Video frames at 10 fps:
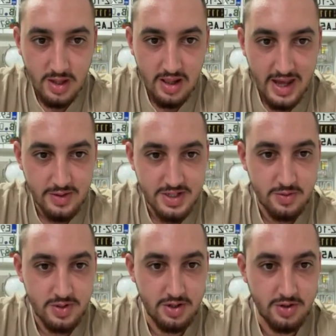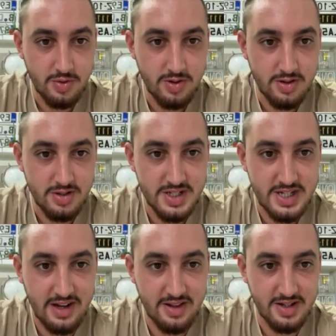allows you to
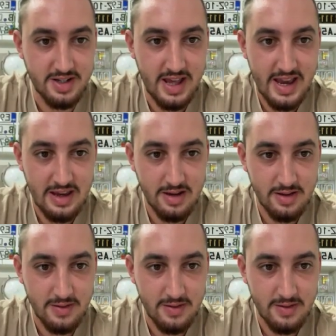set the delay